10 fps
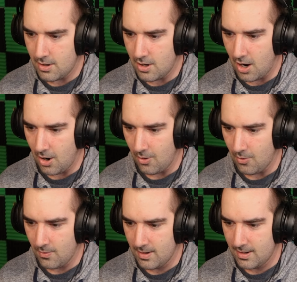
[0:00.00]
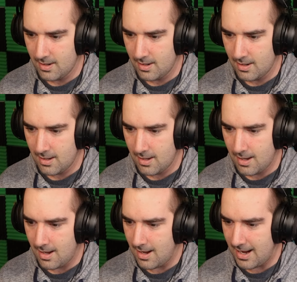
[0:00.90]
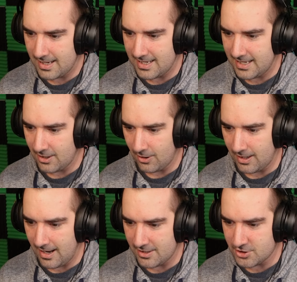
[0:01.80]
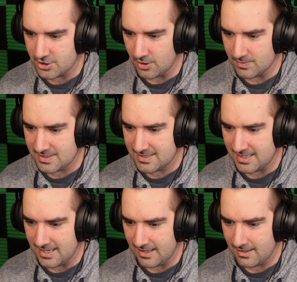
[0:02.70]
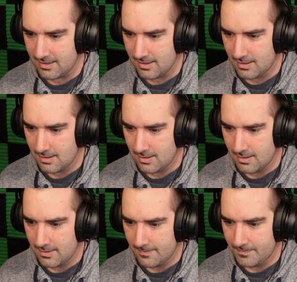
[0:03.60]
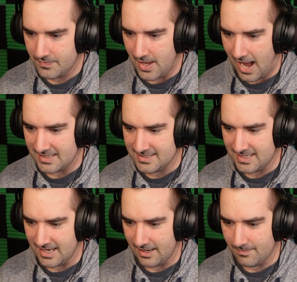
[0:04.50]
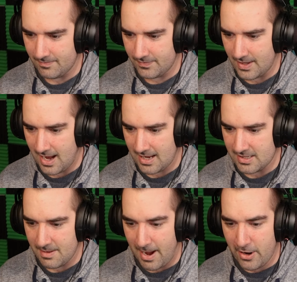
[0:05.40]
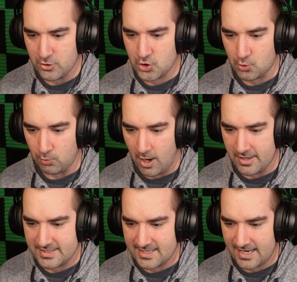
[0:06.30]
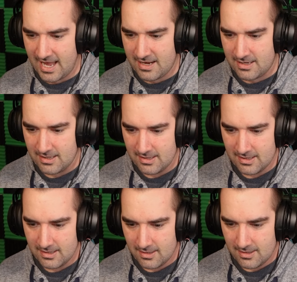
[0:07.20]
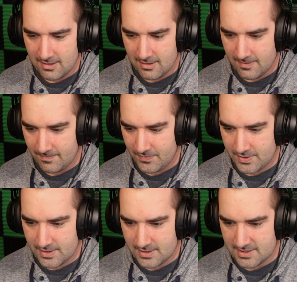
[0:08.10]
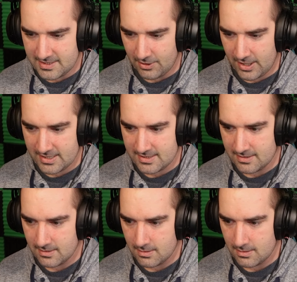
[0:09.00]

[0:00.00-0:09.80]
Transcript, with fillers: No. I hear it. I just don't see it. I see it. Am I on drugs again? Serious?